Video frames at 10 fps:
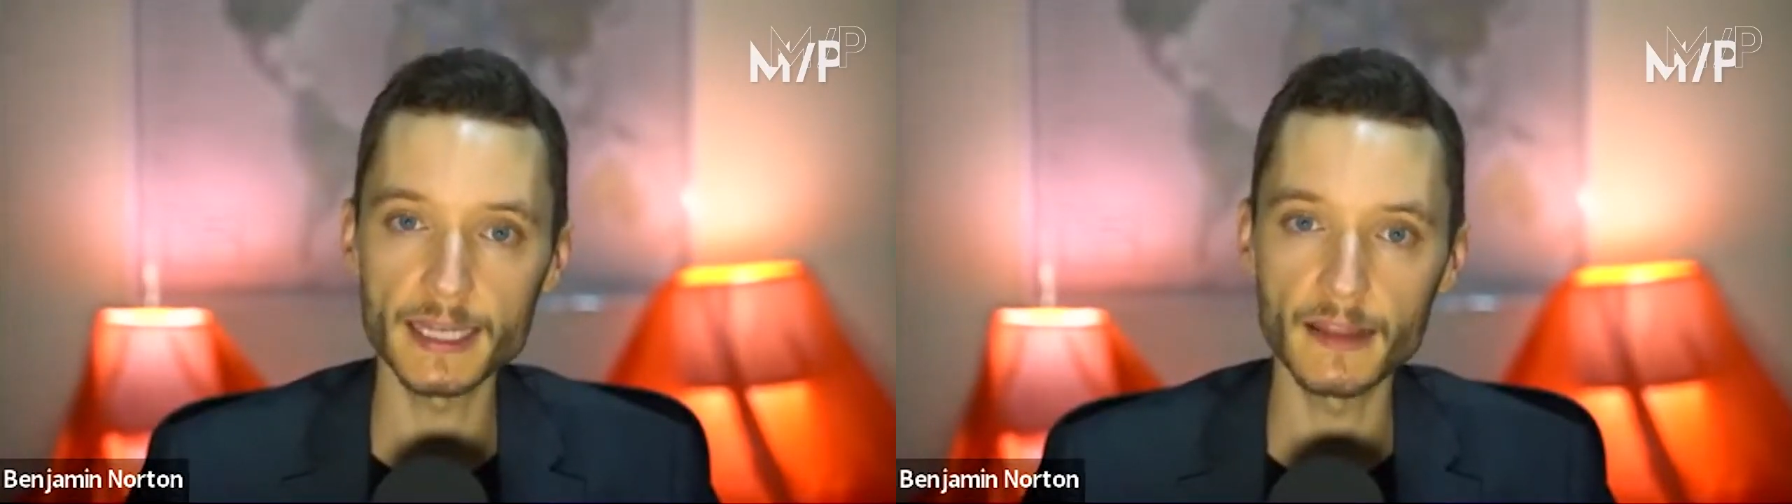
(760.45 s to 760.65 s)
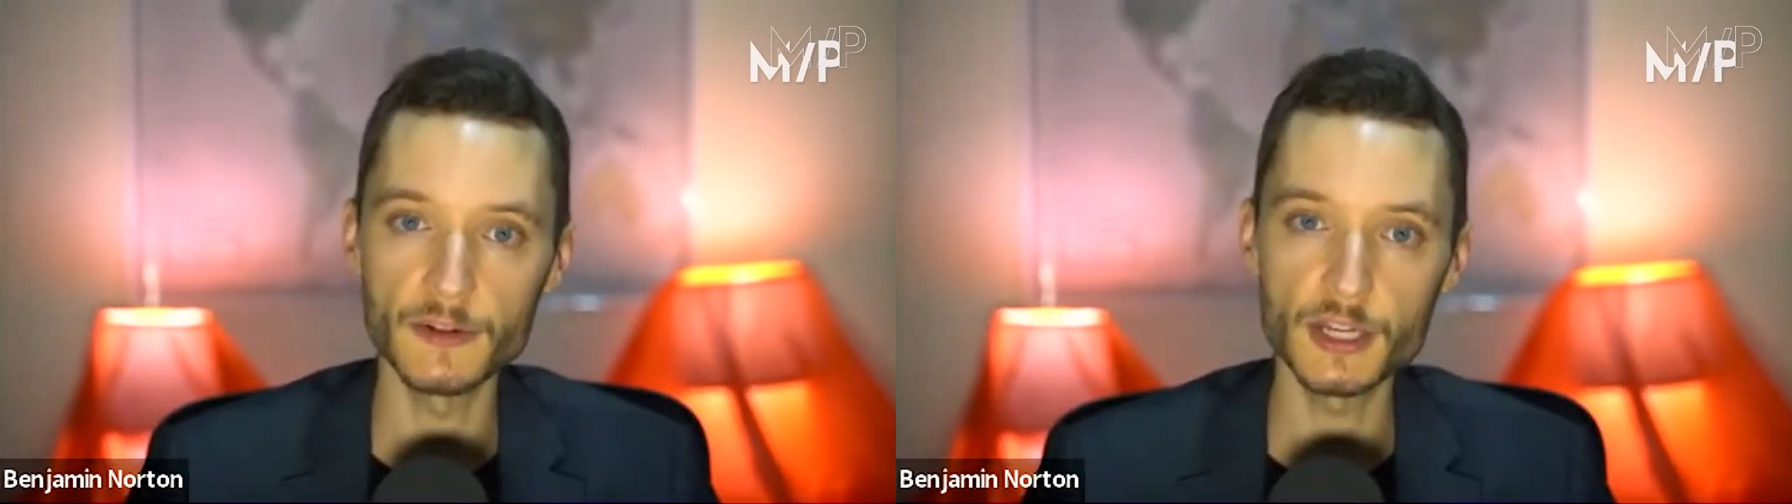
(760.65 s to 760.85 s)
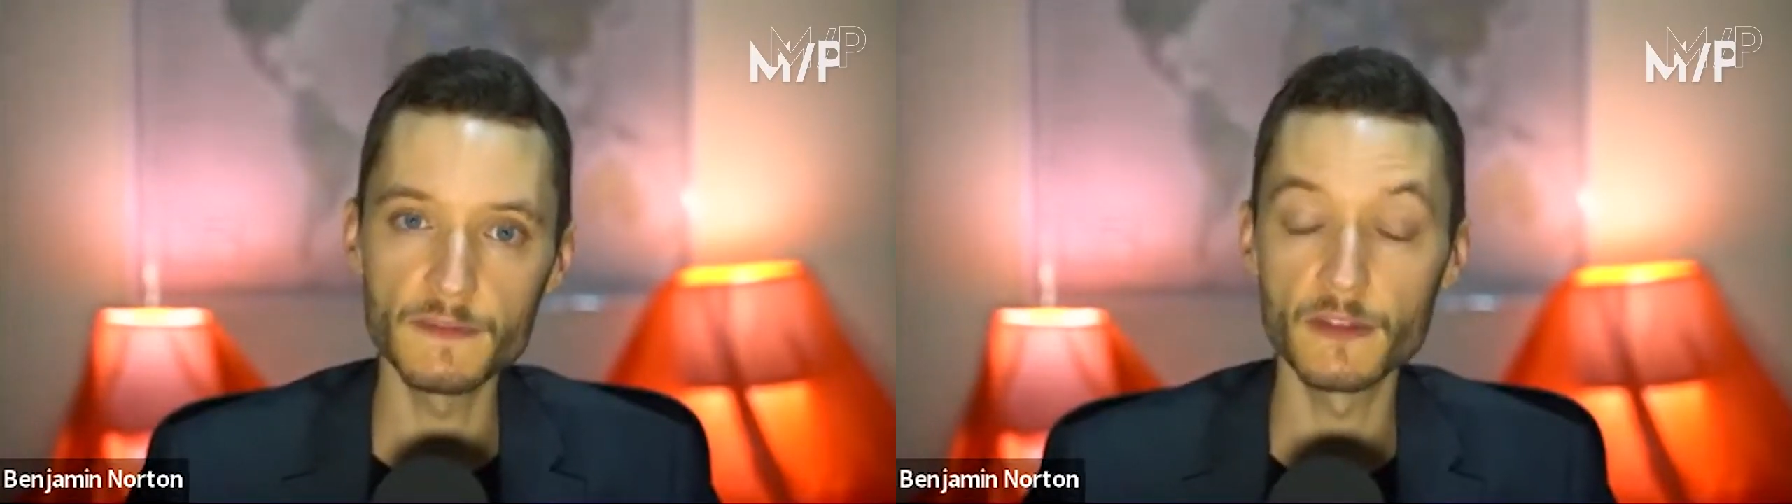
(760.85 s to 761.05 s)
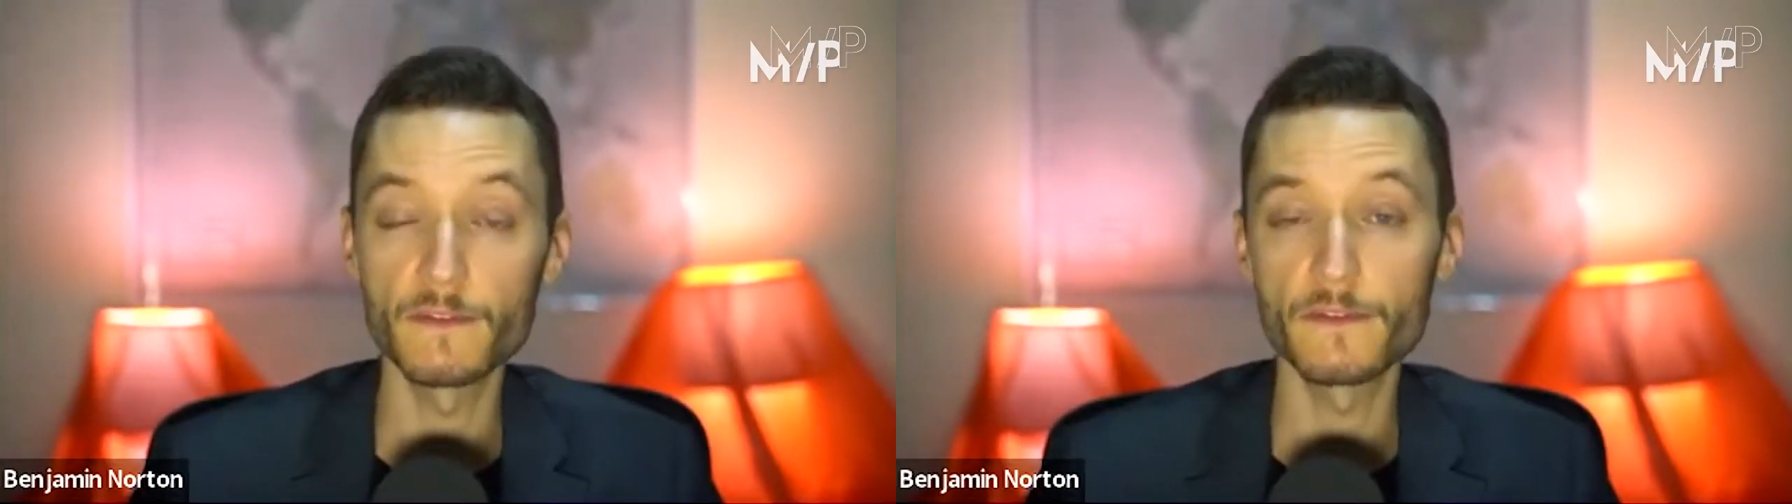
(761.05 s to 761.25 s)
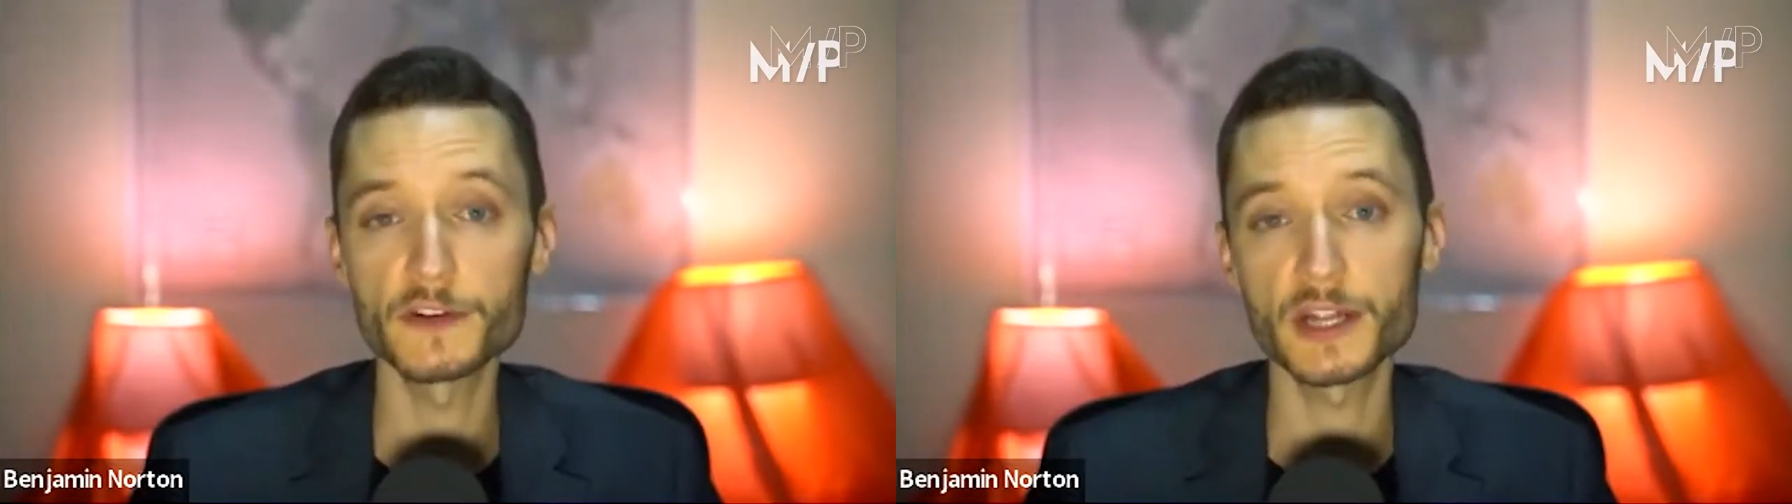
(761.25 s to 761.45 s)
LNG, for
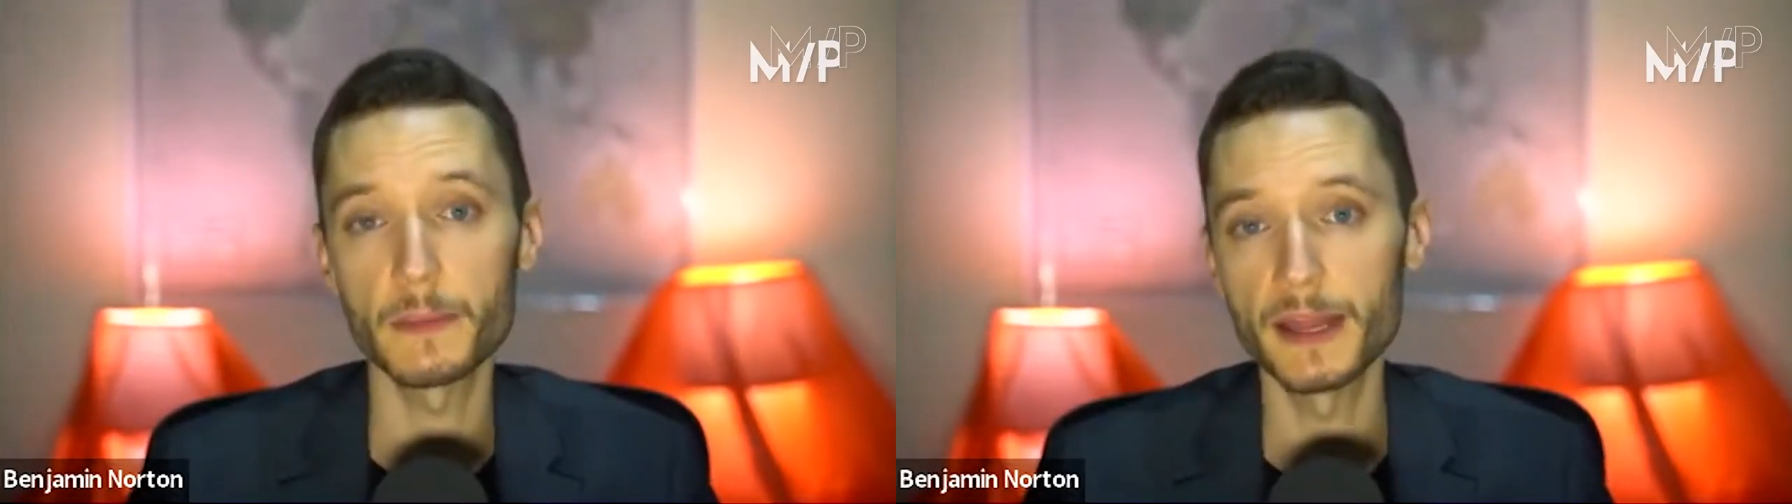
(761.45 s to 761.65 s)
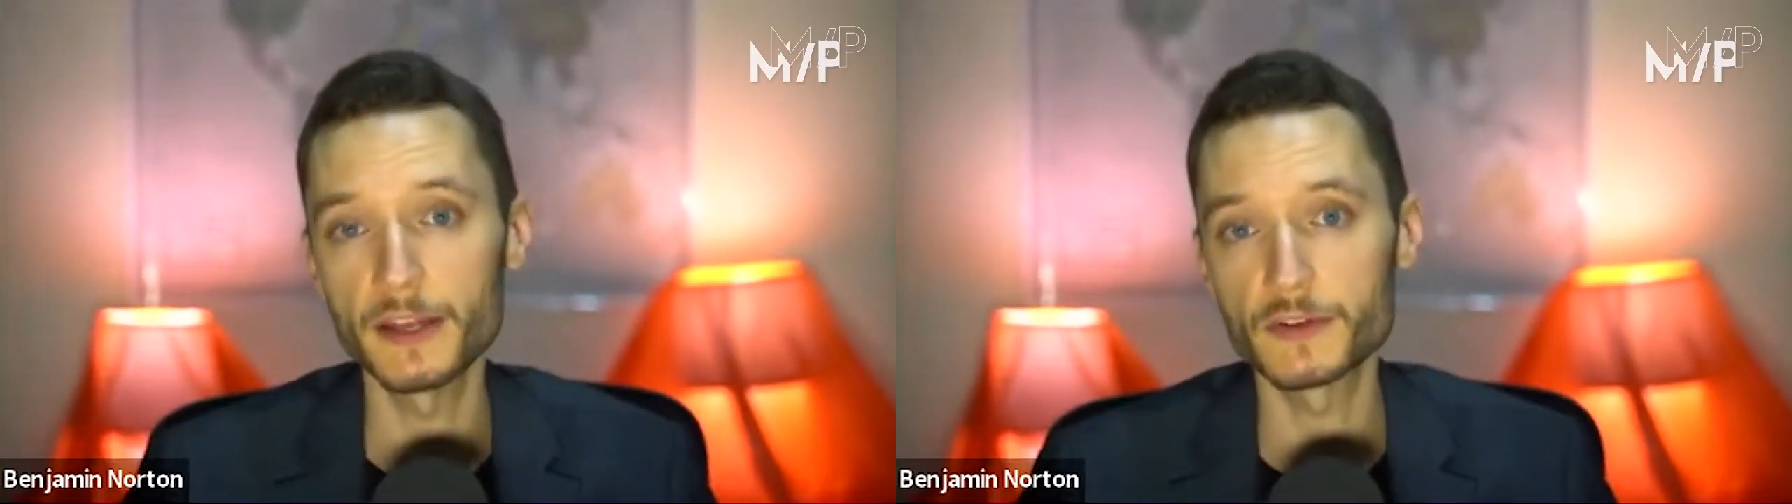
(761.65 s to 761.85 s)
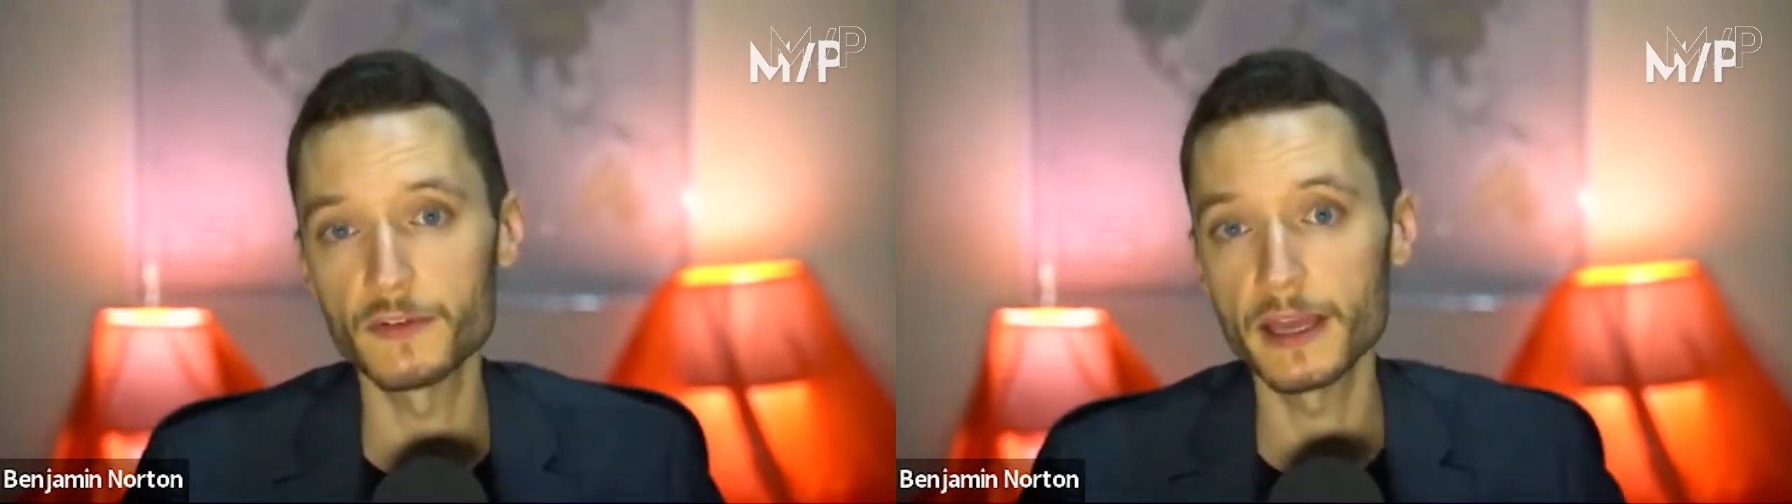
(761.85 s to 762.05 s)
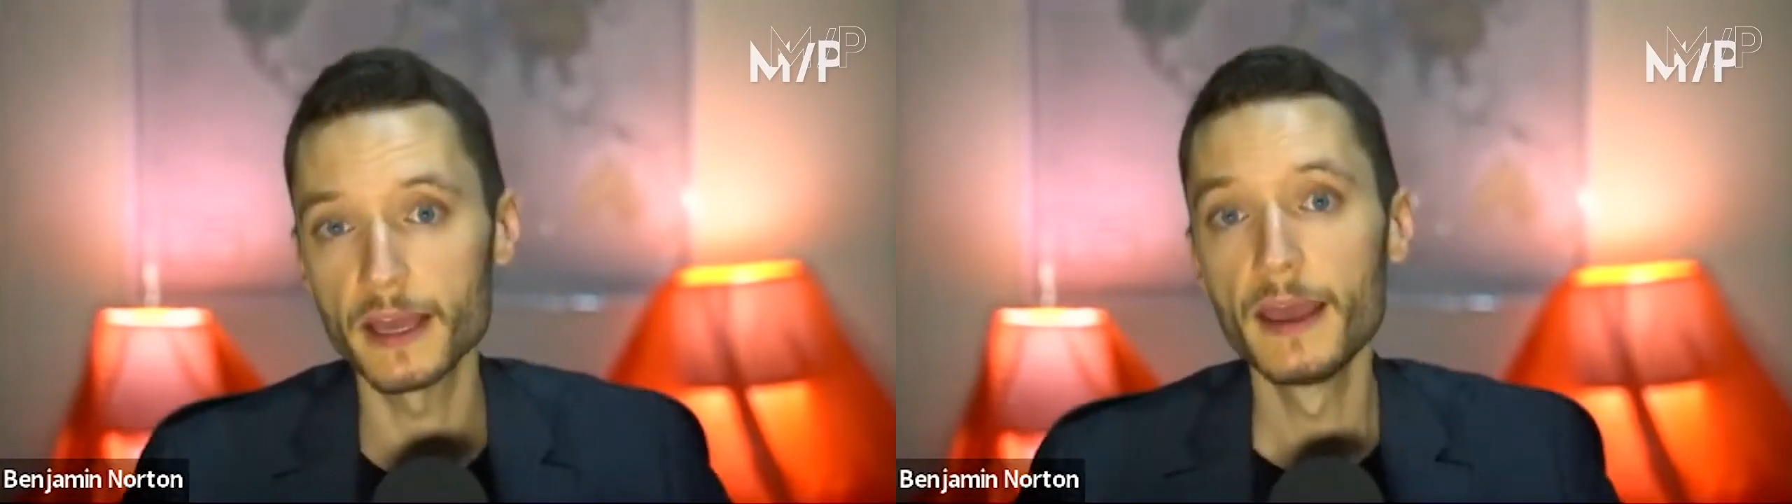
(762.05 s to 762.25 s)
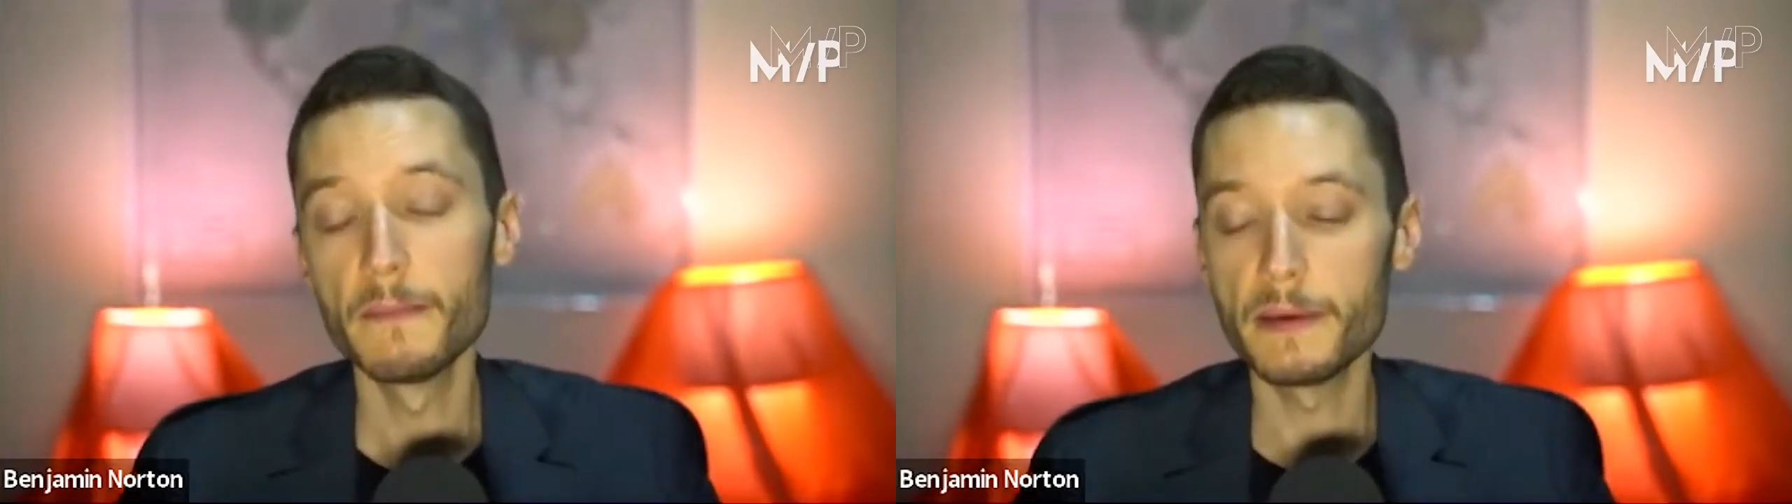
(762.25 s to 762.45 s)
the first time in history